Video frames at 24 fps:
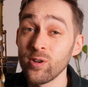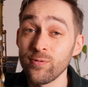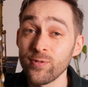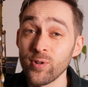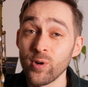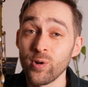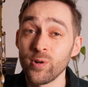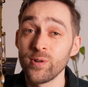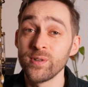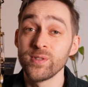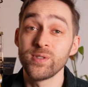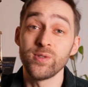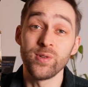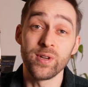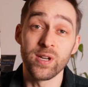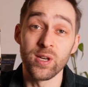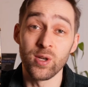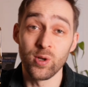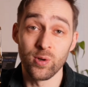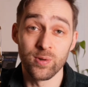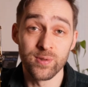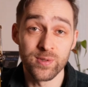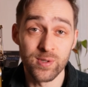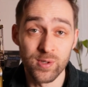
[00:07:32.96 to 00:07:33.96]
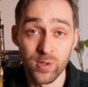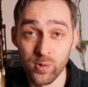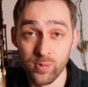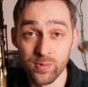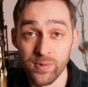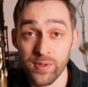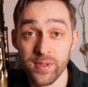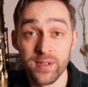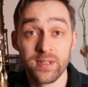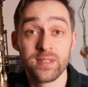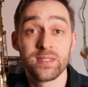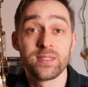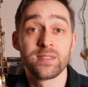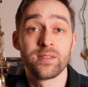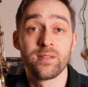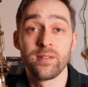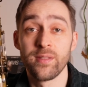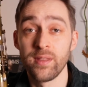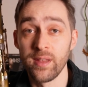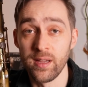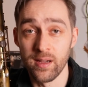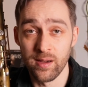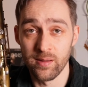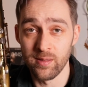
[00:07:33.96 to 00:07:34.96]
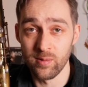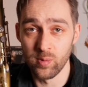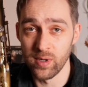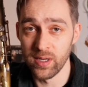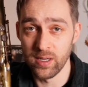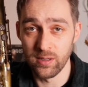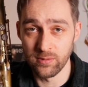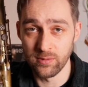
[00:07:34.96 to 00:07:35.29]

of course, you can also do this the other way